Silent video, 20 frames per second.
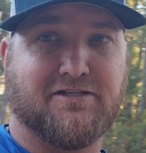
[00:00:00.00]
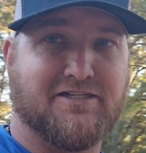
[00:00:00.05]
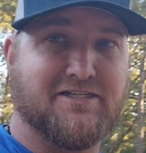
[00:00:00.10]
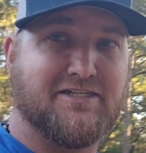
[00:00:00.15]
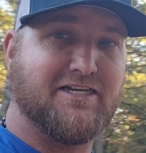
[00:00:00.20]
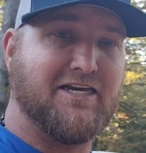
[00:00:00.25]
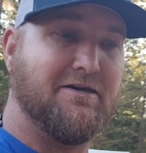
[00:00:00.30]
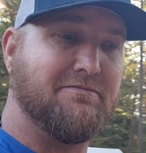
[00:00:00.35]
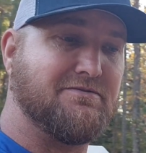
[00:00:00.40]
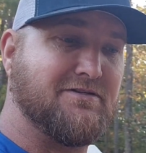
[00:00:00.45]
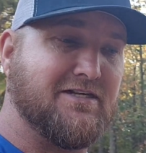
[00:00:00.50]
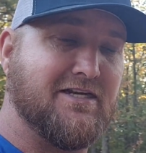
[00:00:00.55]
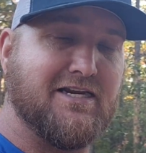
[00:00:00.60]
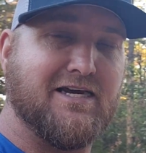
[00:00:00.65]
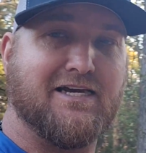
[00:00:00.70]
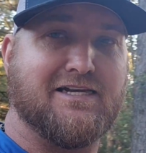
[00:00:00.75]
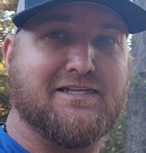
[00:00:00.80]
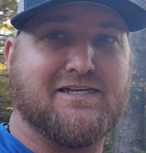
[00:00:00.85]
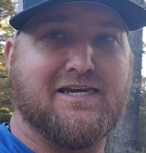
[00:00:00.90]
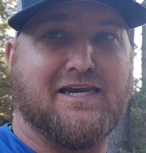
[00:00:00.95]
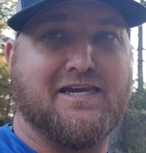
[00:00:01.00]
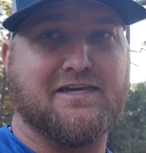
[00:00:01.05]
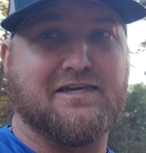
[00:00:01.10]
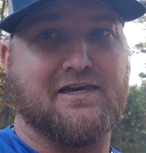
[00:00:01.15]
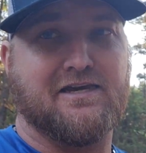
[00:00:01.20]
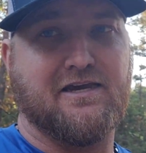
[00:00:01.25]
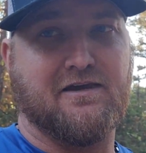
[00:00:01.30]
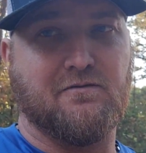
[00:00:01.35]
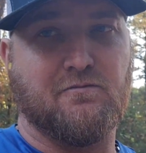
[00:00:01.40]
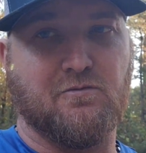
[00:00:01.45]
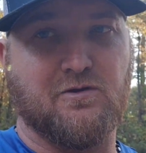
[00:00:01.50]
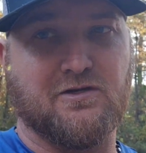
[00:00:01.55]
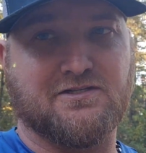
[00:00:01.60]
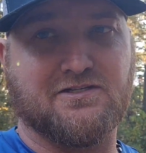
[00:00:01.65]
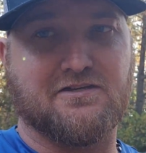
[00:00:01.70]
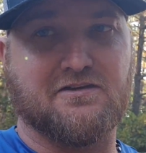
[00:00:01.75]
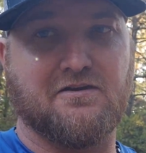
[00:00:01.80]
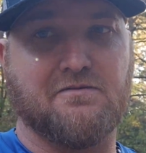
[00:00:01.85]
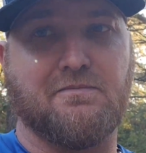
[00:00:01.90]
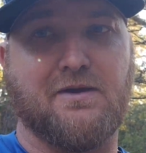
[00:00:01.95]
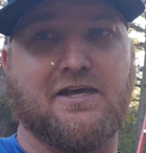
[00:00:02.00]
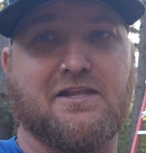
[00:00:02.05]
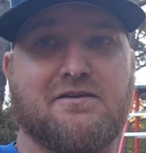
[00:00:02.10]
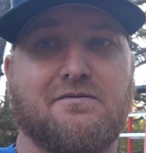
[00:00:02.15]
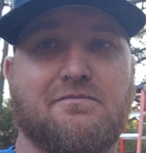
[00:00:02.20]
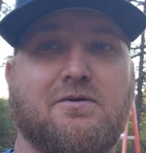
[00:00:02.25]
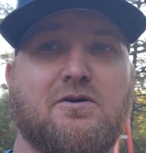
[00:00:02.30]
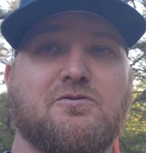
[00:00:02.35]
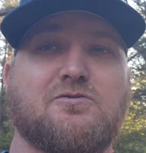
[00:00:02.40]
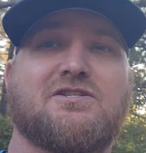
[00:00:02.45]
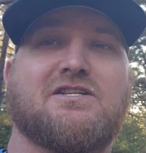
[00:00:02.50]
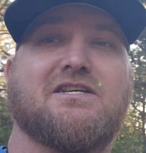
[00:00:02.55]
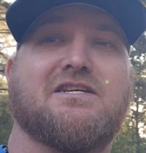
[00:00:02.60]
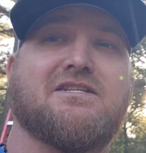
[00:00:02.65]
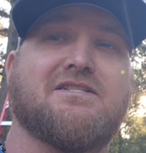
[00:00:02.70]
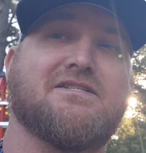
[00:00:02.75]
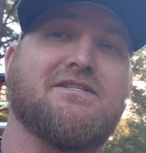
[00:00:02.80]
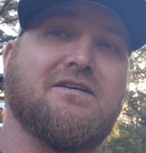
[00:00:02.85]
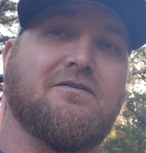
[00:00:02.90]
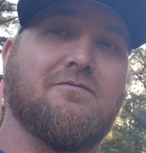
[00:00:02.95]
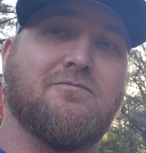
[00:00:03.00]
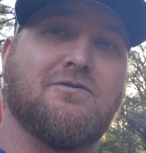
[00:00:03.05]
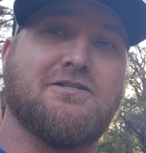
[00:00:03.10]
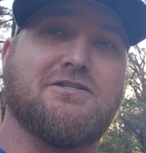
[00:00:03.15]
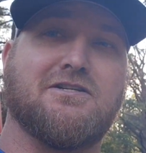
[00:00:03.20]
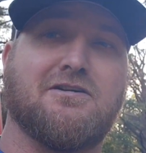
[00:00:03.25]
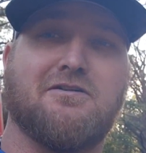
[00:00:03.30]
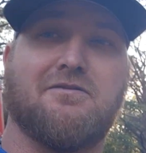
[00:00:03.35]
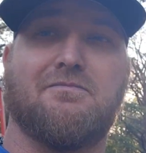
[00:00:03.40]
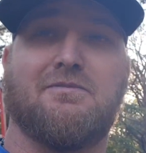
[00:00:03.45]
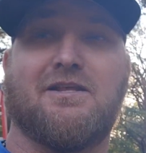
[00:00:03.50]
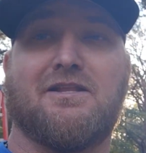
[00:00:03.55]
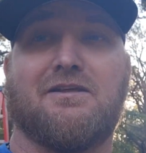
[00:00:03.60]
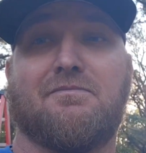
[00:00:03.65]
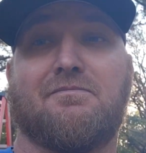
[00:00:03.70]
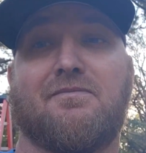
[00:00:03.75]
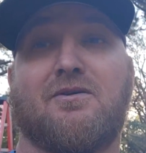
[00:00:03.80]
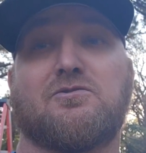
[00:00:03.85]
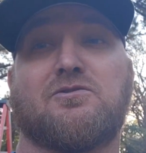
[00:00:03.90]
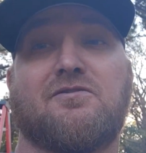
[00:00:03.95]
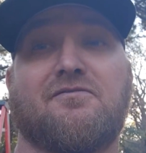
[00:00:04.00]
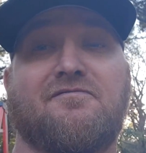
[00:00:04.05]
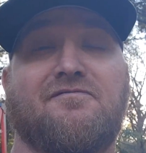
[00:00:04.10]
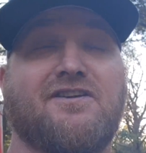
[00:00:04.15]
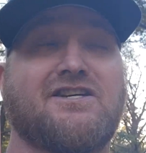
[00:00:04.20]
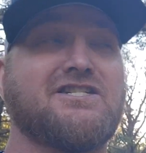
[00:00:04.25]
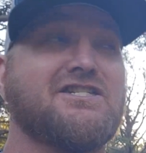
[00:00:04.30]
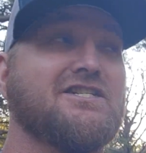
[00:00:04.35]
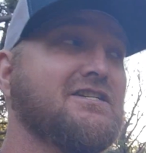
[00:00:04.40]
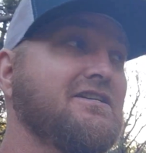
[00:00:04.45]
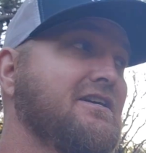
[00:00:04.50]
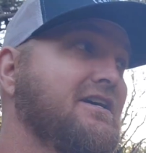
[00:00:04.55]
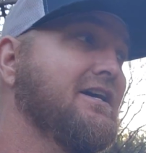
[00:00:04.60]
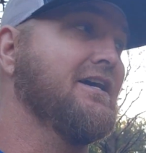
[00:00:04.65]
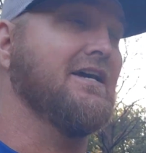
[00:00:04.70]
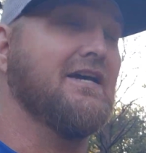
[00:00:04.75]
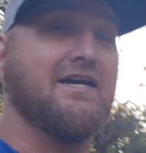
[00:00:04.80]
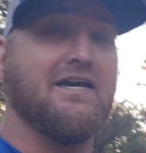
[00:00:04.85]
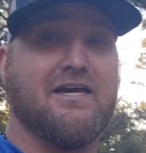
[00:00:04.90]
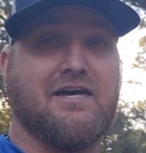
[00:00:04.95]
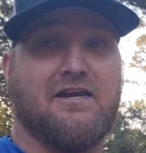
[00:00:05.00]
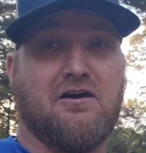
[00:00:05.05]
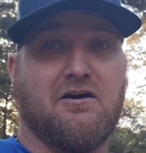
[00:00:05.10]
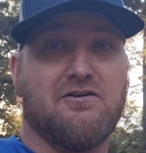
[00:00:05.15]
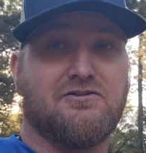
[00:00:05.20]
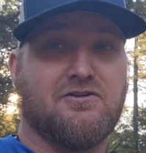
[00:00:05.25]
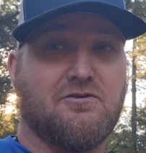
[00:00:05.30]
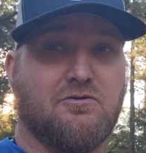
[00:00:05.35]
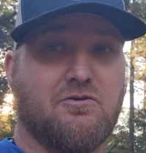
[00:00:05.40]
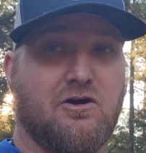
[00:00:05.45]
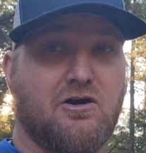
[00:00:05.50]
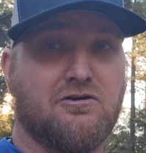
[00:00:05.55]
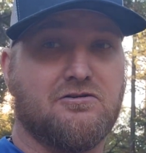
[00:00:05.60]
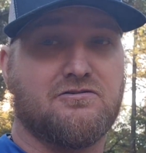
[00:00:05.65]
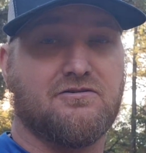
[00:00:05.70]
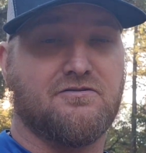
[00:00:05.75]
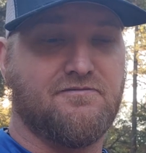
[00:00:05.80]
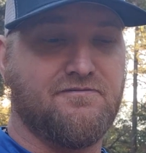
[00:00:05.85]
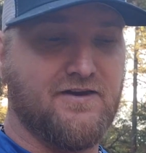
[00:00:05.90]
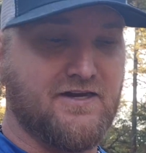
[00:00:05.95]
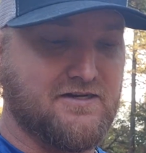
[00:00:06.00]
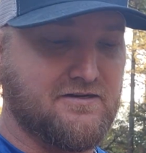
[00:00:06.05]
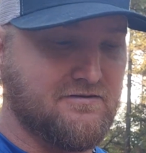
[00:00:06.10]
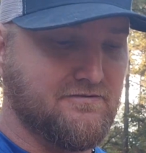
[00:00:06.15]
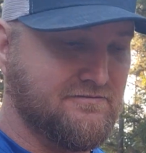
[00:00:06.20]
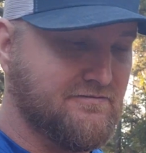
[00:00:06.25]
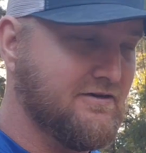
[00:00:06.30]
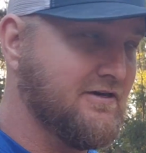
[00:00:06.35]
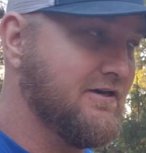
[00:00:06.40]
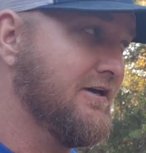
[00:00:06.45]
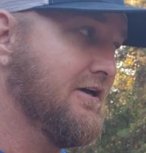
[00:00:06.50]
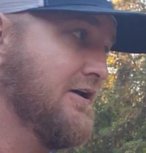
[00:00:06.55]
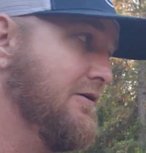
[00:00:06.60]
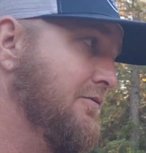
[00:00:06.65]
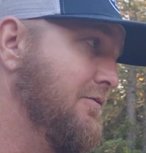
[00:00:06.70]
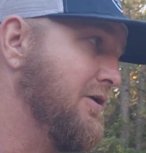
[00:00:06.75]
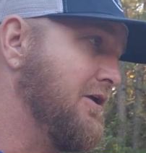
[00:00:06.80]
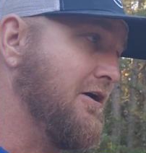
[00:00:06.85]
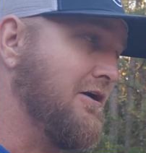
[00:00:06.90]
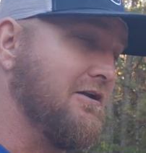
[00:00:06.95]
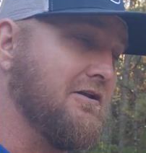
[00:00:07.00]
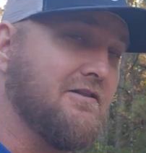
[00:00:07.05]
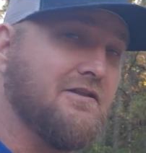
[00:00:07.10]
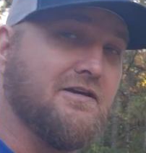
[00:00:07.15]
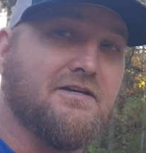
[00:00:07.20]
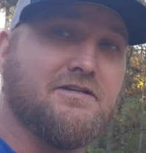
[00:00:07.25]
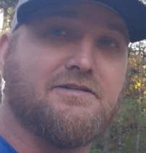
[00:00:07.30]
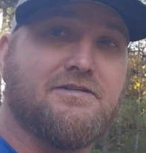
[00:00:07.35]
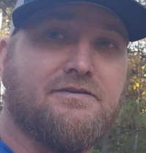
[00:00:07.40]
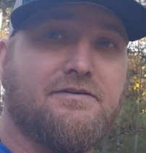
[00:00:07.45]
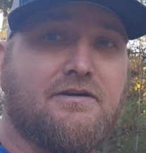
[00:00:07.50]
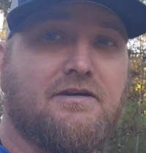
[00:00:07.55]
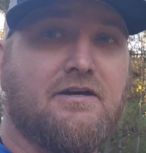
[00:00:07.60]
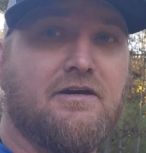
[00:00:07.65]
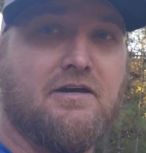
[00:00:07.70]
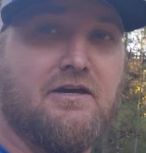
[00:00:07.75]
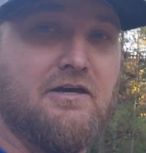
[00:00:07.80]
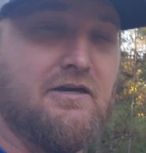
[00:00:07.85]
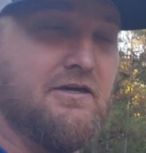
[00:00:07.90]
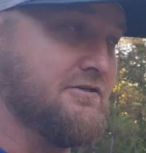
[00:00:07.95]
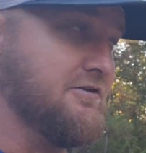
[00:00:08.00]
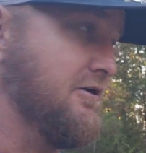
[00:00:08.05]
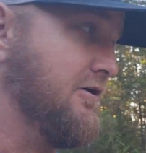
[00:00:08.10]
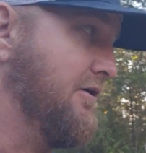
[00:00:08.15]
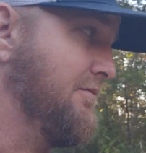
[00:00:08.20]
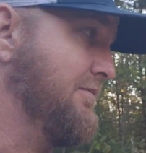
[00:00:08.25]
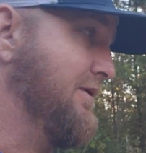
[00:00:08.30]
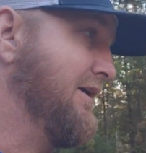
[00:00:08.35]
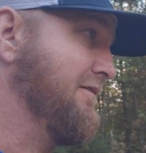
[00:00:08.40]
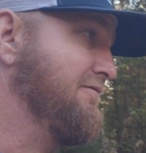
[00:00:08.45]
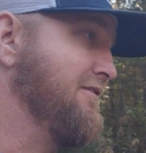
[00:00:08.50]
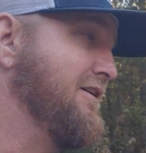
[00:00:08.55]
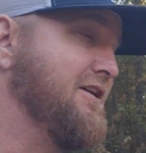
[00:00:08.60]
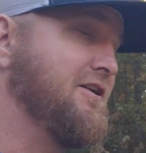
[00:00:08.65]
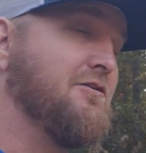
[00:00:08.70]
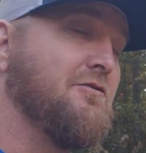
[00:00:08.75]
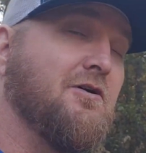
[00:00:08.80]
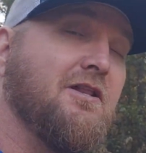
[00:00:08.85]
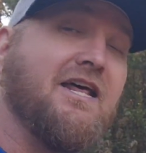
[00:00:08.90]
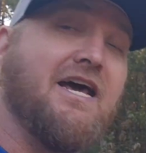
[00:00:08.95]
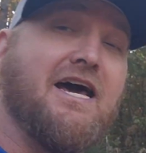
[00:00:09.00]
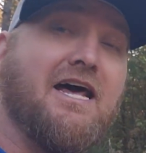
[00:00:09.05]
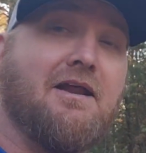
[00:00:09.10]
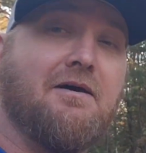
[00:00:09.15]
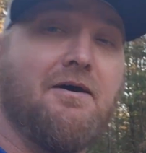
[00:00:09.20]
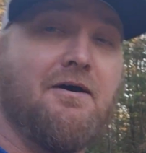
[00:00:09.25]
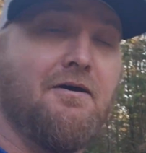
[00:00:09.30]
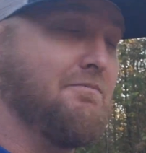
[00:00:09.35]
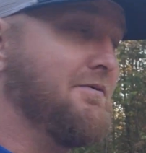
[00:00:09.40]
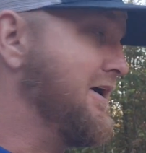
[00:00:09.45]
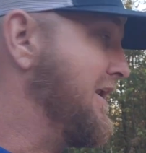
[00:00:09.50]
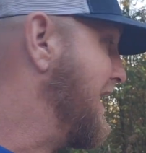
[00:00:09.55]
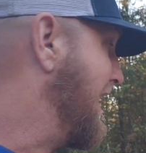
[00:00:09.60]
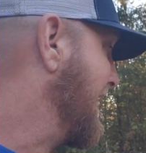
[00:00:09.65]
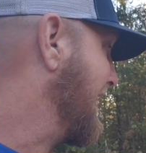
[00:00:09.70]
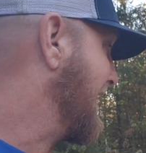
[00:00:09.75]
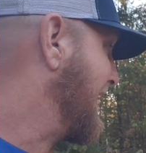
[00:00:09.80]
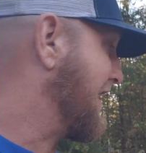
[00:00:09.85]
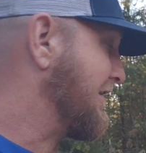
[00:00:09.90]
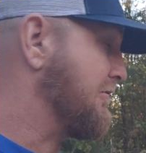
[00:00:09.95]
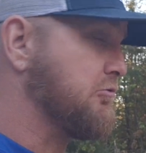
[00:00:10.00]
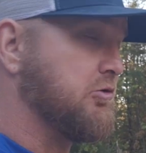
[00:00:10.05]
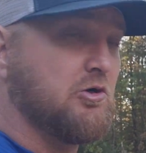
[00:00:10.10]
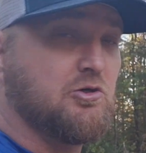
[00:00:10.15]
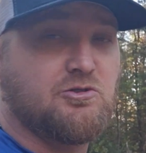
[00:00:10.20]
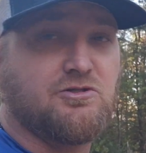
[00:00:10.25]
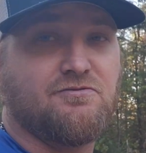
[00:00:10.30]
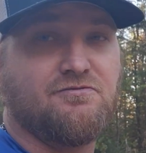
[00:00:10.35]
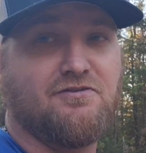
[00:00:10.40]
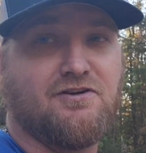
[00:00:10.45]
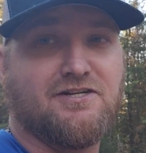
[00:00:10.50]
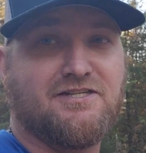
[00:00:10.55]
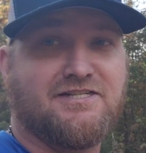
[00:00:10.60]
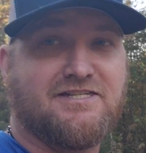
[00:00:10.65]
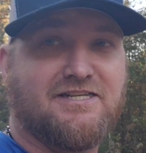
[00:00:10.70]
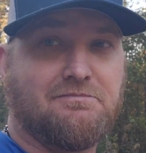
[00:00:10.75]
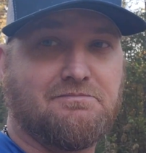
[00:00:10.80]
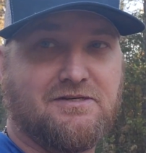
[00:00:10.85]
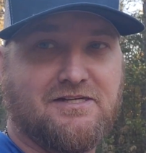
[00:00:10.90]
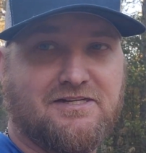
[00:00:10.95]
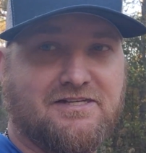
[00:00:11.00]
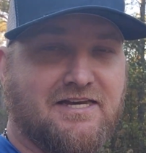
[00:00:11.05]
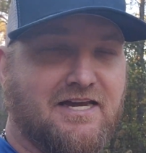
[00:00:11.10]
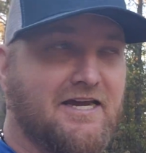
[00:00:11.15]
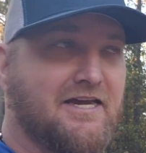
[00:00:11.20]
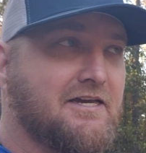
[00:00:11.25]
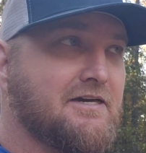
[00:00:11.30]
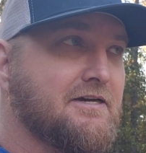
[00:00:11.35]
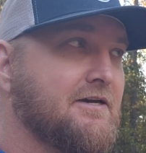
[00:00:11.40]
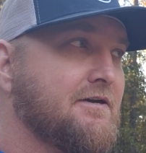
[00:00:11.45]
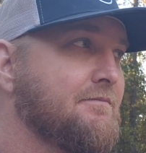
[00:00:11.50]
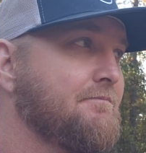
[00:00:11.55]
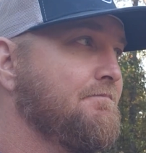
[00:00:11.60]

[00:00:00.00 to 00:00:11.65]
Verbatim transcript: the steps that I take and what's going to make the most sense and what's going to be the most efficient and also cost effective with all of this. So I'm definitely doing that, but I got quotes for a septic tank.